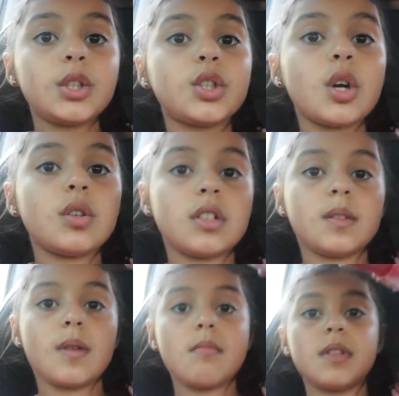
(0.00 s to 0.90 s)
So
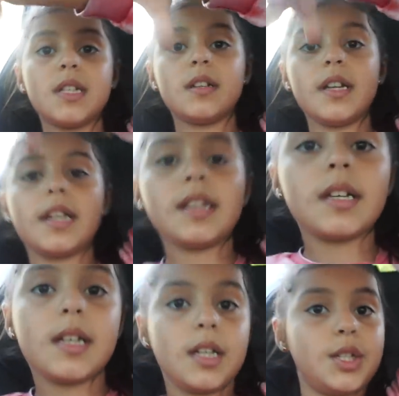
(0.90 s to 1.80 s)
since Mom is cleaning
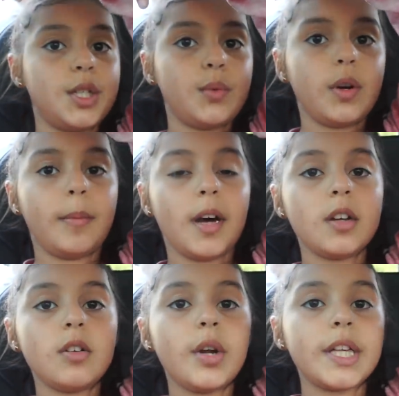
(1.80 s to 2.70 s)
the kitchen, we're about
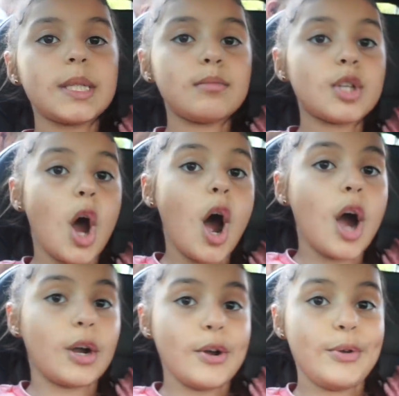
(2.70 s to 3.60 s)
to go get some
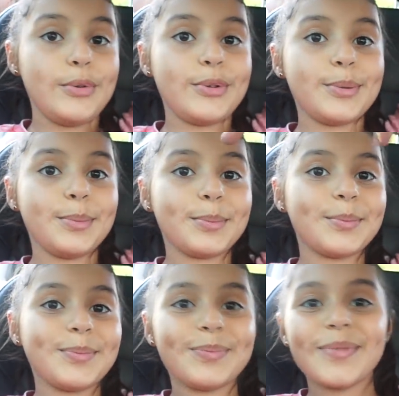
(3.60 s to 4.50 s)
tacos.
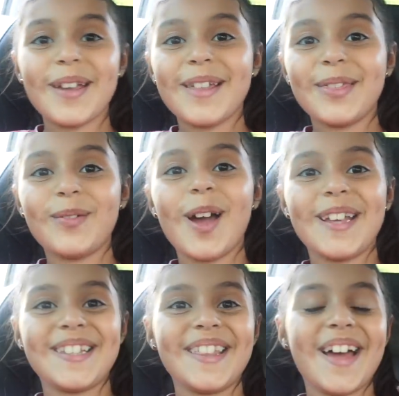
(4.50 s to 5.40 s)
The way
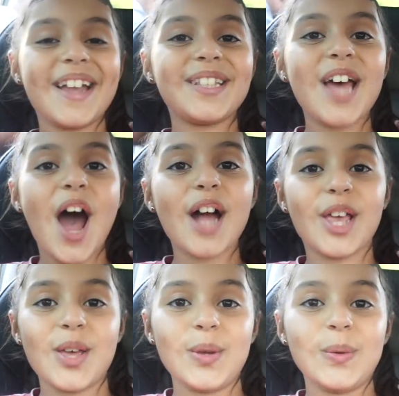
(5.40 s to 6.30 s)
I said that,
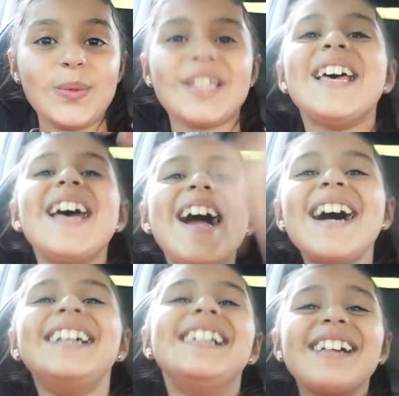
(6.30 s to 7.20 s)
tacos.
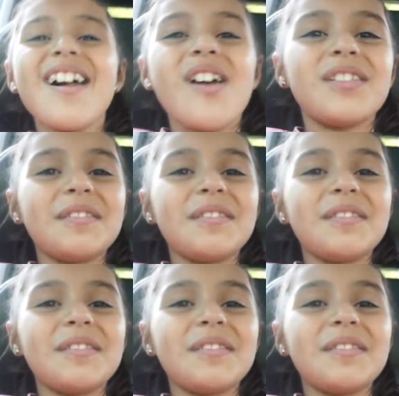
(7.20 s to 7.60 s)
We're